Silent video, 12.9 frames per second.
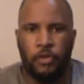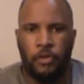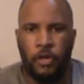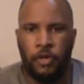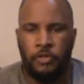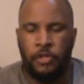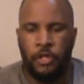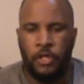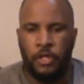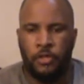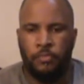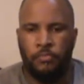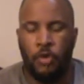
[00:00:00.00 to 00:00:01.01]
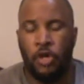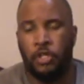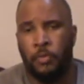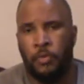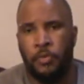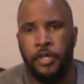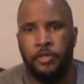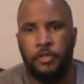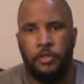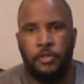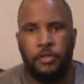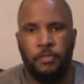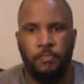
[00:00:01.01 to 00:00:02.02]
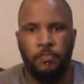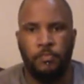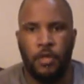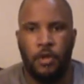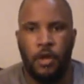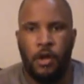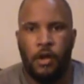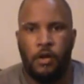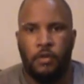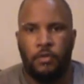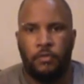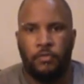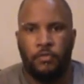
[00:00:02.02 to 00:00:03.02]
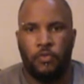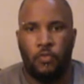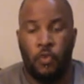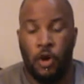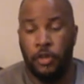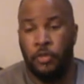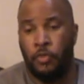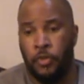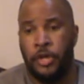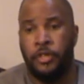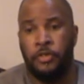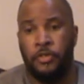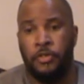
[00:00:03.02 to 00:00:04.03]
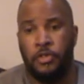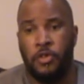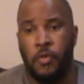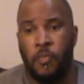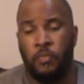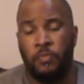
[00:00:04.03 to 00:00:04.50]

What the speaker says: There's multiple reasons. One of the reasons